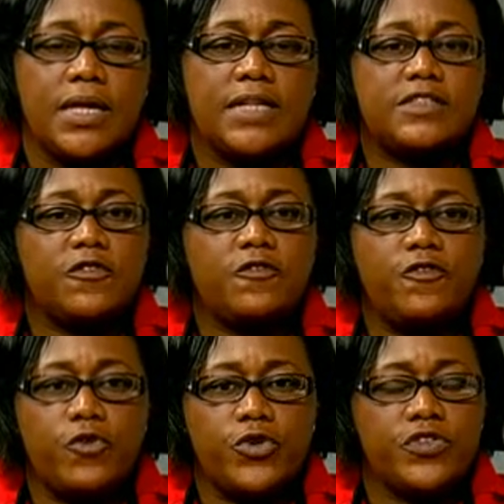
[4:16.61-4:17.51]
It's a
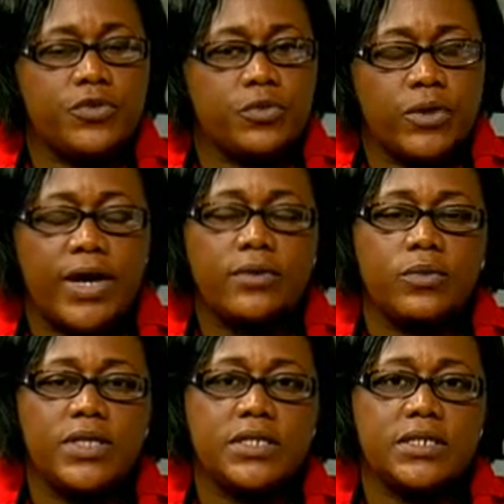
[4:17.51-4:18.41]
force to reckon
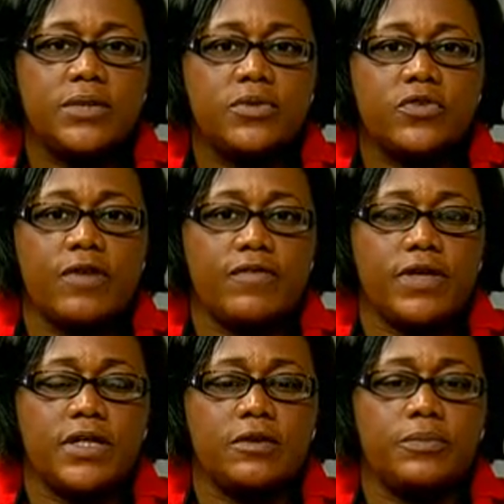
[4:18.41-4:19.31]
with to deal with
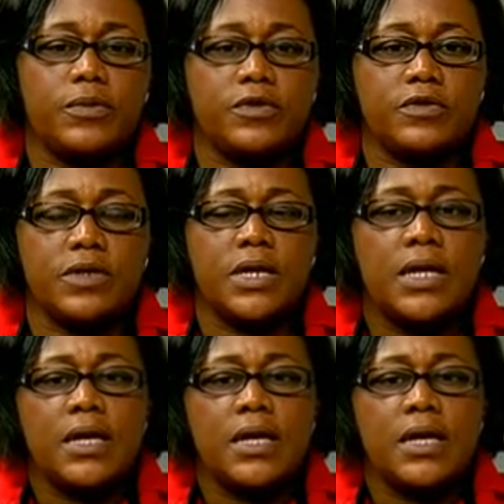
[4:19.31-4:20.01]
trafficking in person.